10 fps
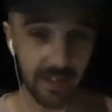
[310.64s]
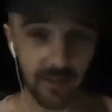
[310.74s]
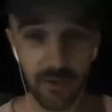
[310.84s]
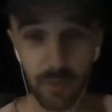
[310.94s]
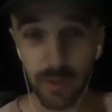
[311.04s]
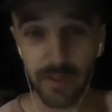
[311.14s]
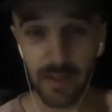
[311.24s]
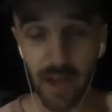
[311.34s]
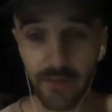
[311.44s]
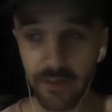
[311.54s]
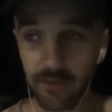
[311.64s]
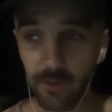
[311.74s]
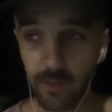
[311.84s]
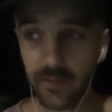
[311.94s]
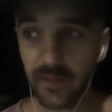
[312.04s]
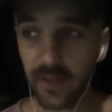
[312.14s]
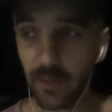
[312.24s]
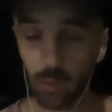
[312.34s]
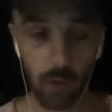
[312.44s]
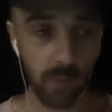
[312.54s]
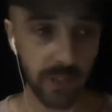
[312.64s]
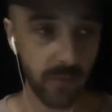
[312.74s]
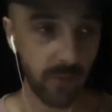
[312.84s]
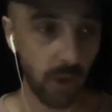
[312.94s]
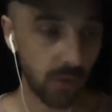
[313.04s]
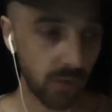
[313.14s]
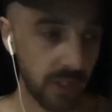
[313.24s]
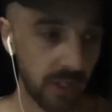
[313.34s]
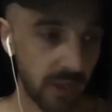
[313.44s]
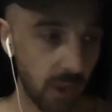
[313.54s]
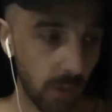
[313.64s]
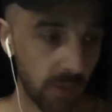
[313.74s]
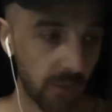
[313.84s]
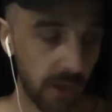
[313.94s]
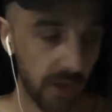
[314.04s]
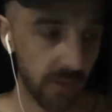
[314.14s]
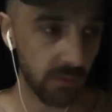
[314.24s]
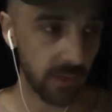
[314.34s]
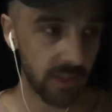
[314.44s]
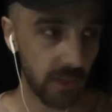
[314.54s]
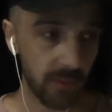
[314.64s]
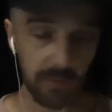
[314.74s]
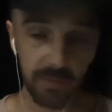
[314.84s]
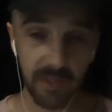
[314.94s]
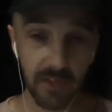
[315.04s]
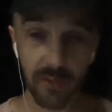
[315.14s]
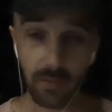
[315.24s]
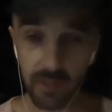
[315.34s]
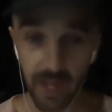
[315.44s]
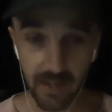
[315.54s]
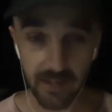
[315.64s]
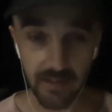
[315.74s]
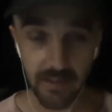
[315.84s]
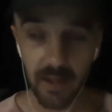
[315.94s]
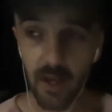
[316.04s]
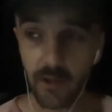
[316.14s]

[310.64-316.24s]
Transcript: and Twitter, I think Twitter is one where you don't really go on Twitter to reach out to potential guests.